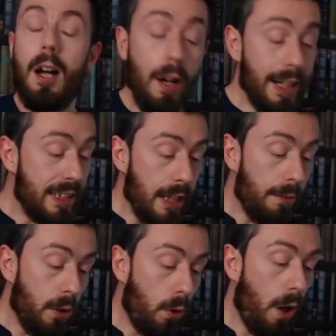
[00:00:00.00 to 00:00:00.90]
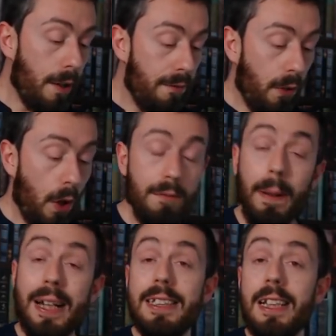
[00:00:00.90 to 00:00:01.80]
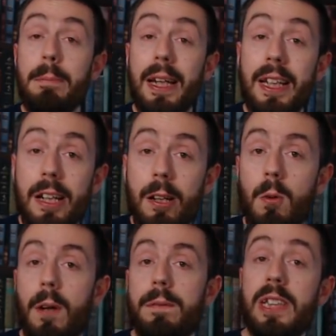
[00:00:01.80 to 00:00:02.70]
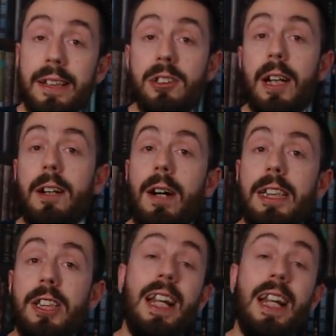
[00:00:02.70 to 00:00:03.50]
i seven or i five based C P U of sixth generation,